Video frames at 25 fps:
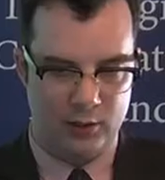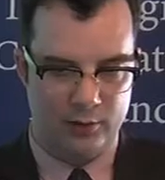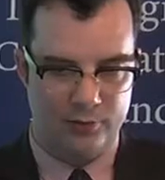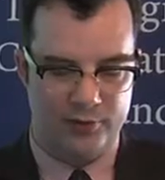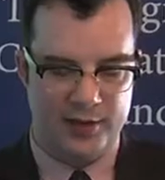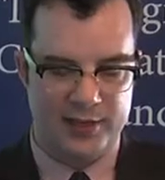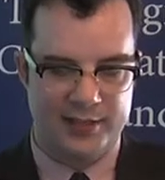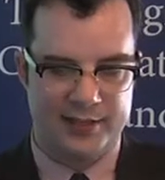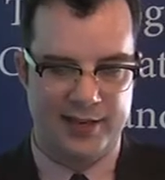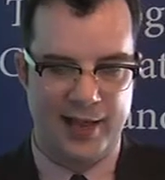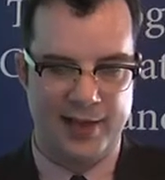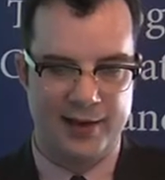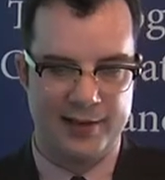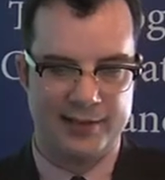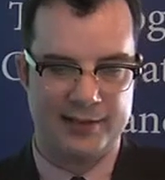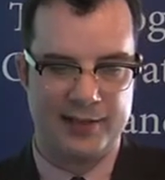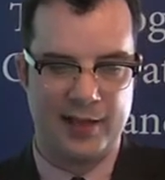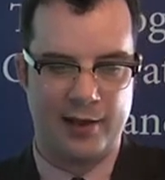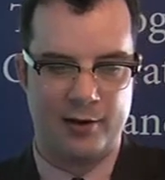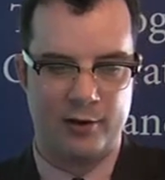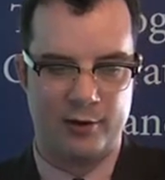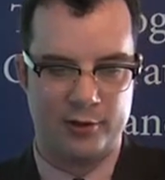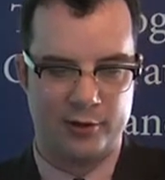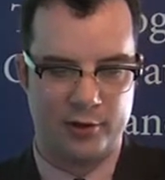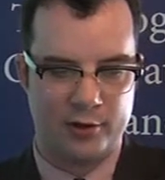These data
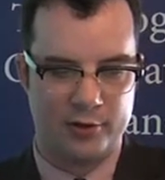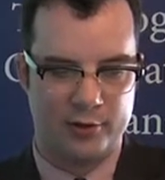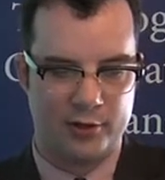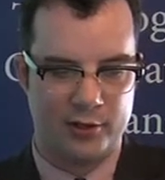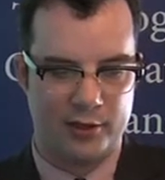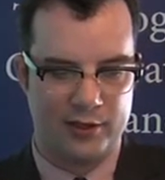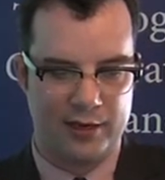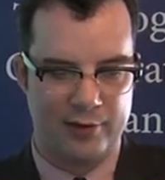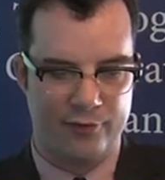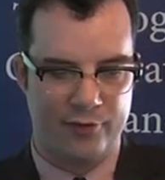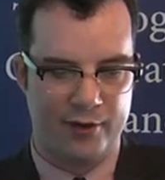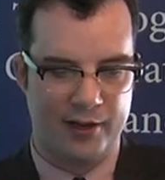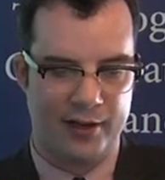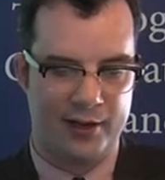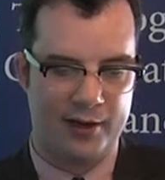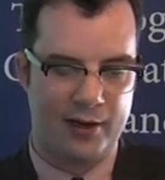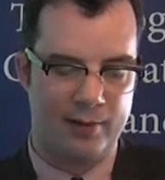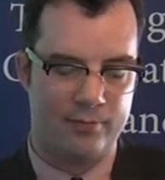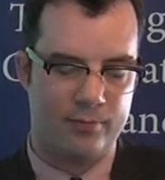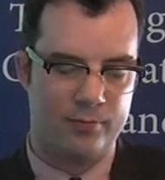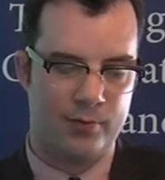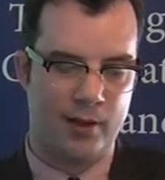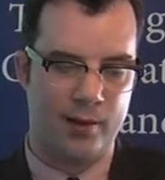centers are significant. I'm,